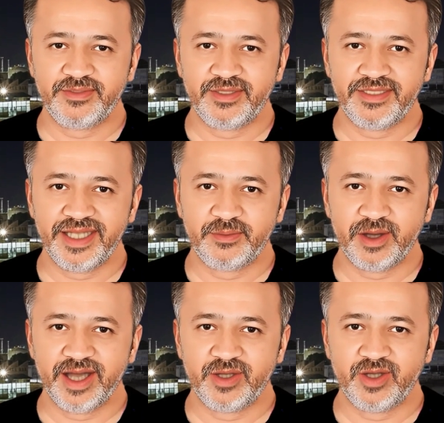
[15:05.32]
Steam
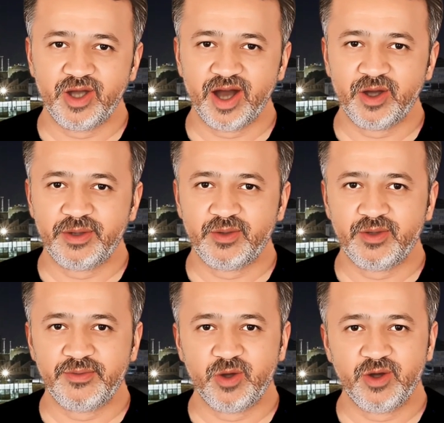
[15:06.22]
hydrocarbon
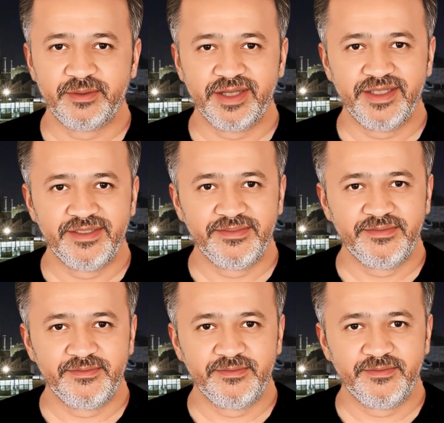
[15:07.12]
reforming.
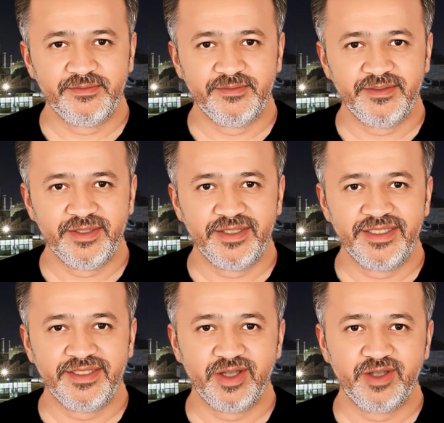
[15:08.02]

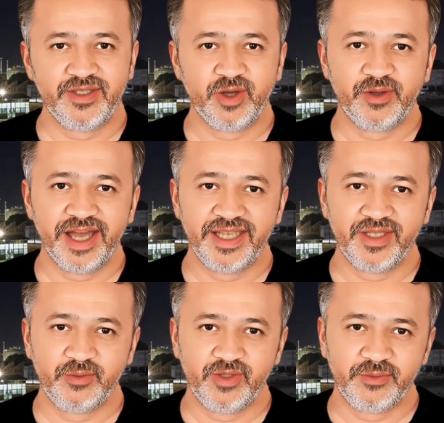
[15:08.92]
This is also an
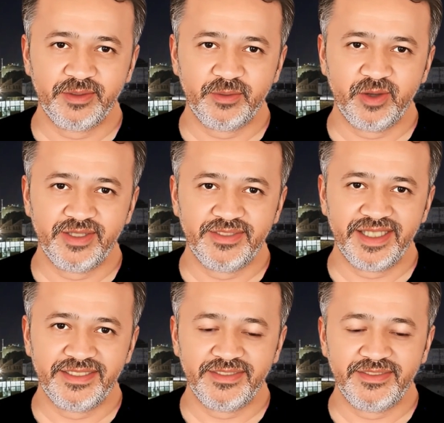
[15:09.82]
endothermic
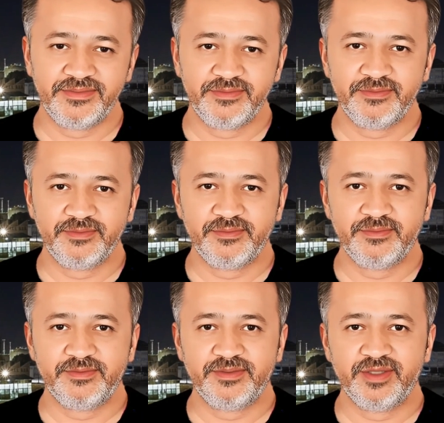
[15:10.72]
process.
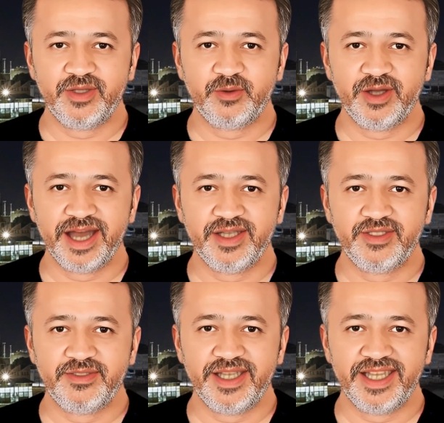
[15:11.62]
The
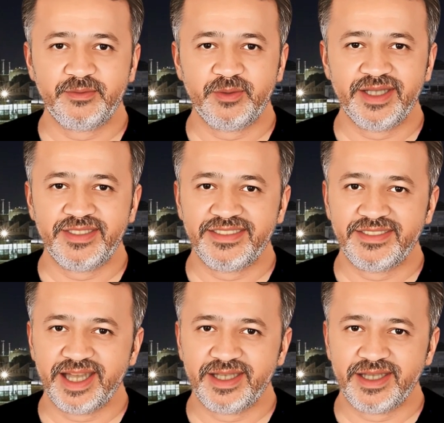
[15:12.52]
reaction takes place
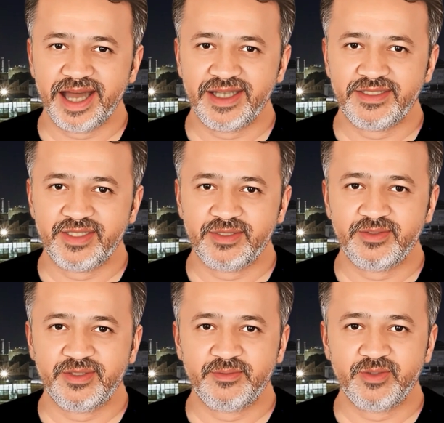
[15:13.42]
inside
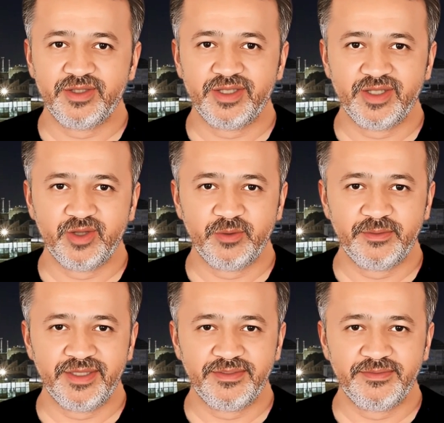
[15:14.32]
catalyst-filled furnace
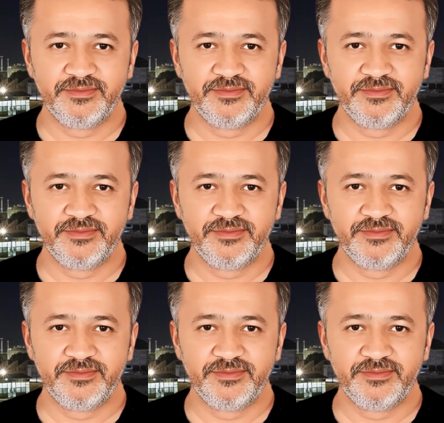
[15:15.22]
tubes.